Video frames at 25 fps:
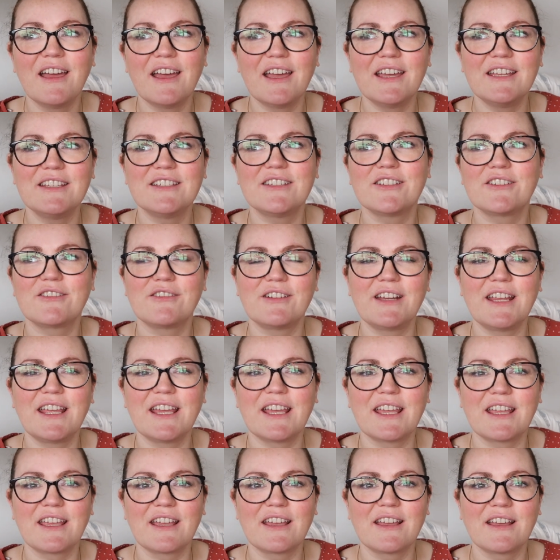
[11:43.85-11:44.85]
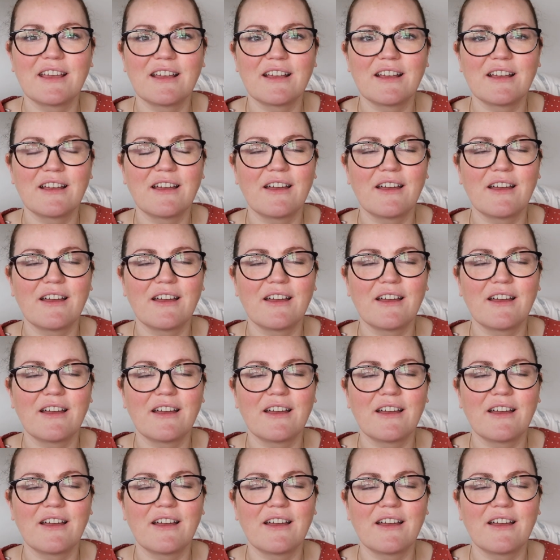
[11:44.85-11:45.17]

integrating